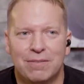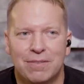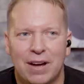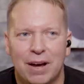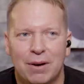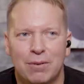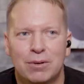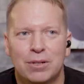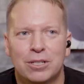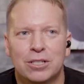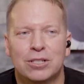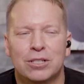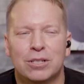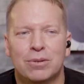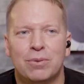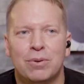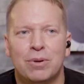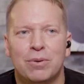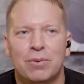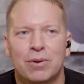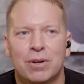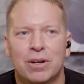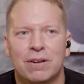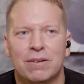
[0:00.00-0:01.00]
I wish we
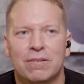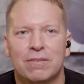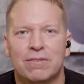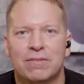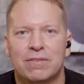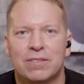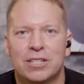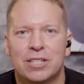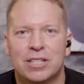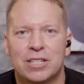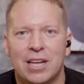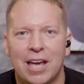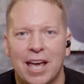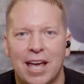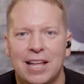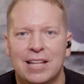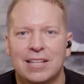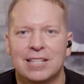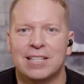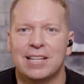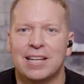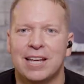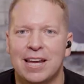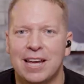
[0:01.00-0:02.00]
would have changed
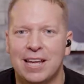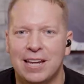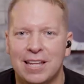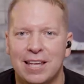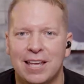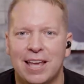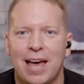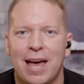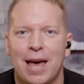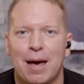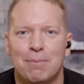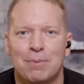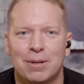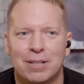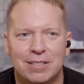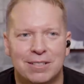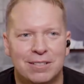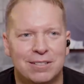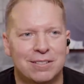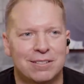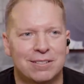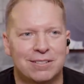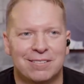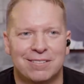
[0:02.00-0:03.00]
the eating
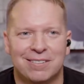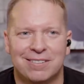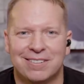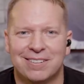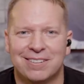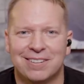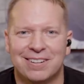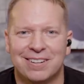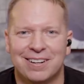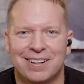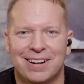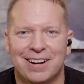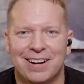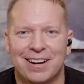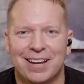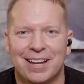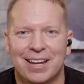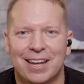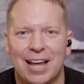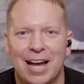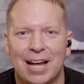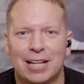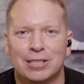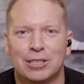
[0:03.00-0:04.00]
habits a
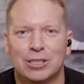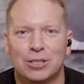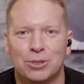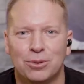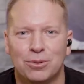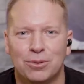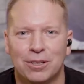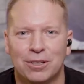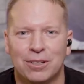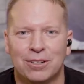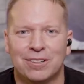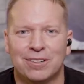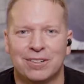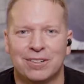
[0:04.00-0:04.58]
lot sooner